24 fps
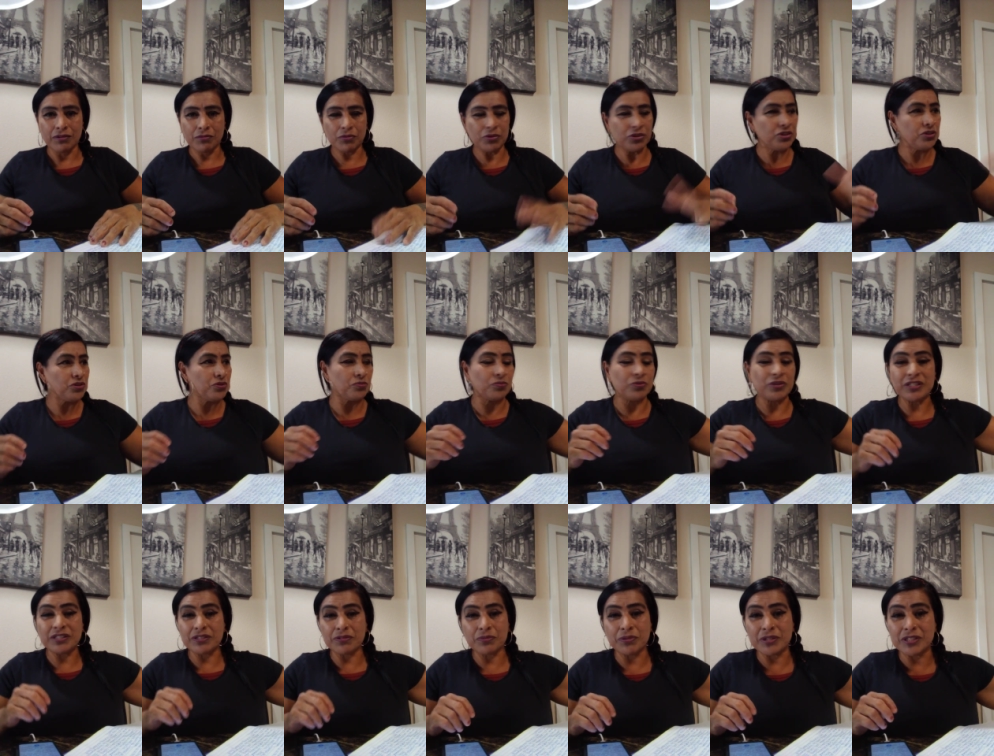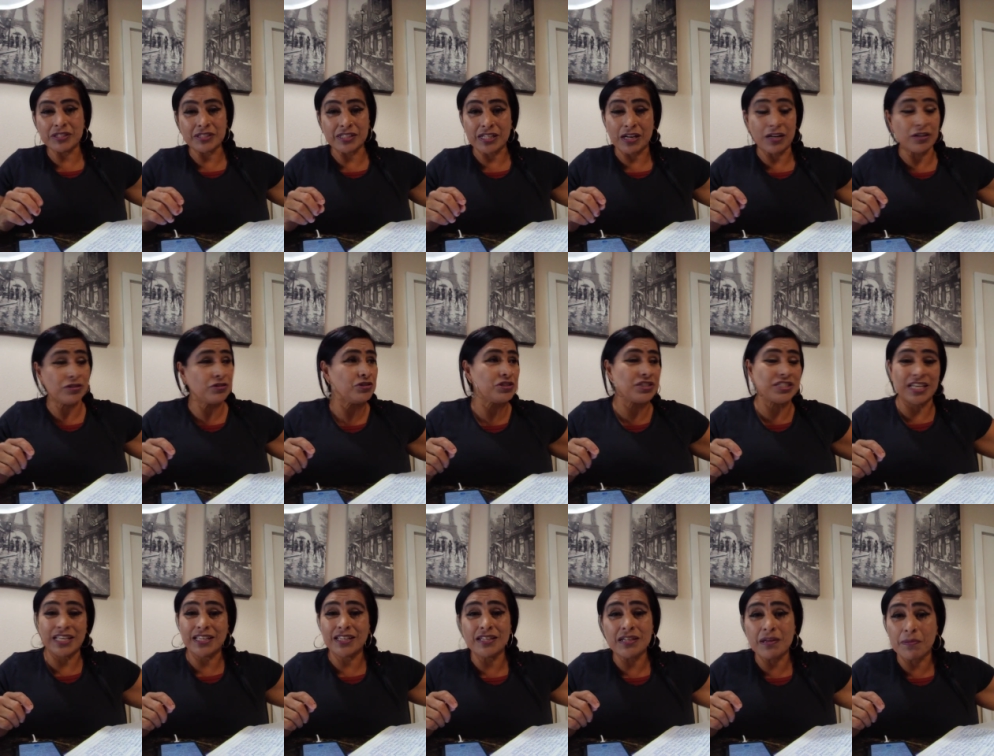What are you with that? Are you
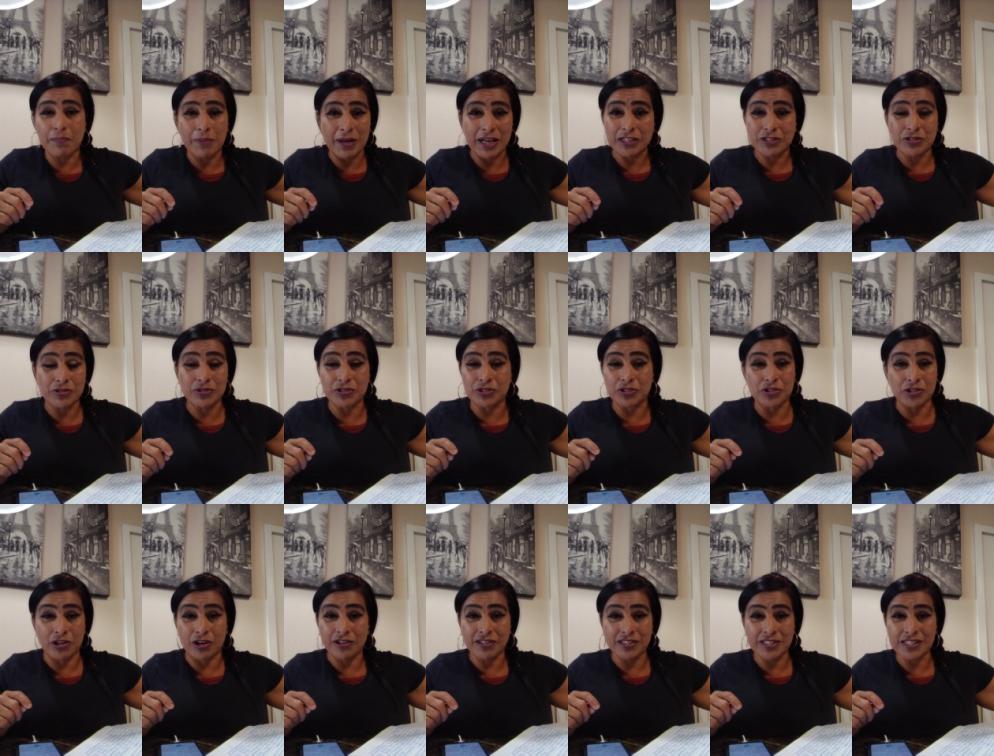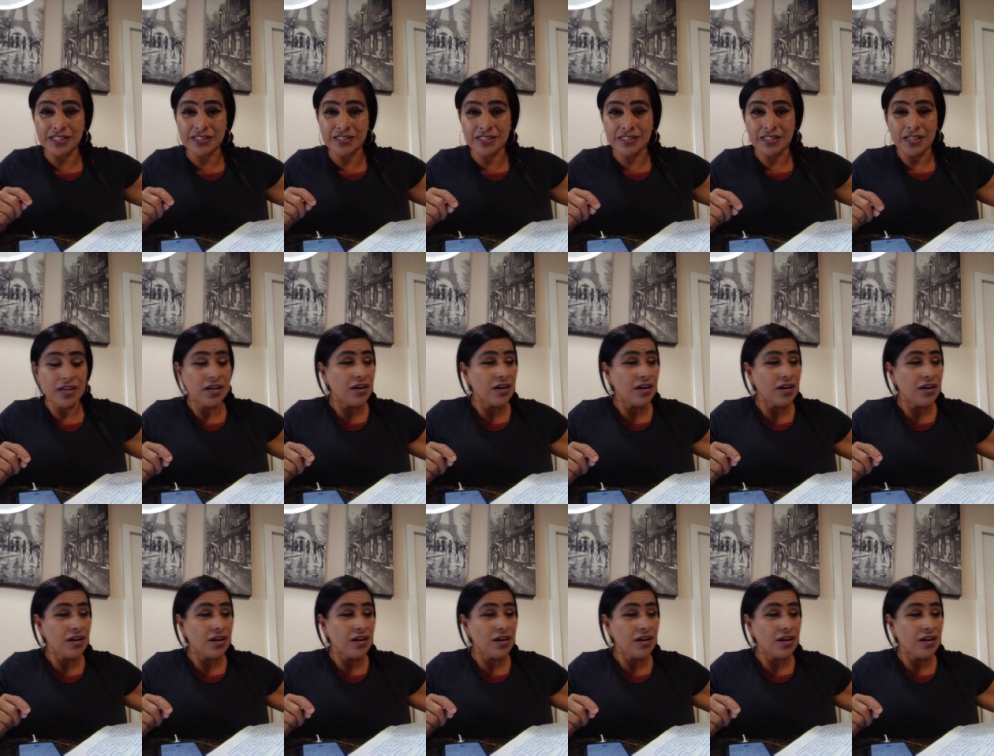taking it back to the darkness?